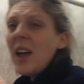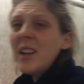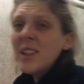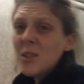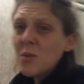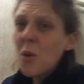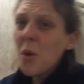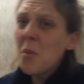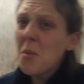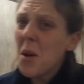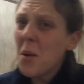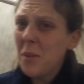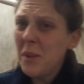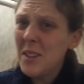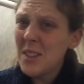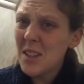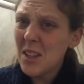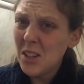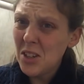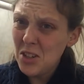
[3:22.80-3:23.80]
that is what
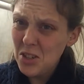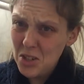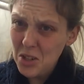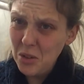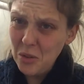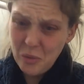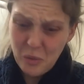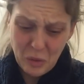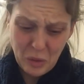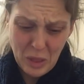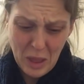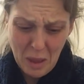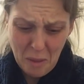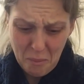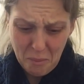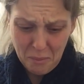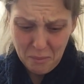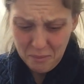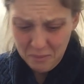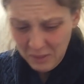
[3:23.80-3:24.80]
mummy's gonna do for
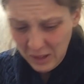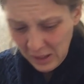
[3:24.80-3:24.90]
them.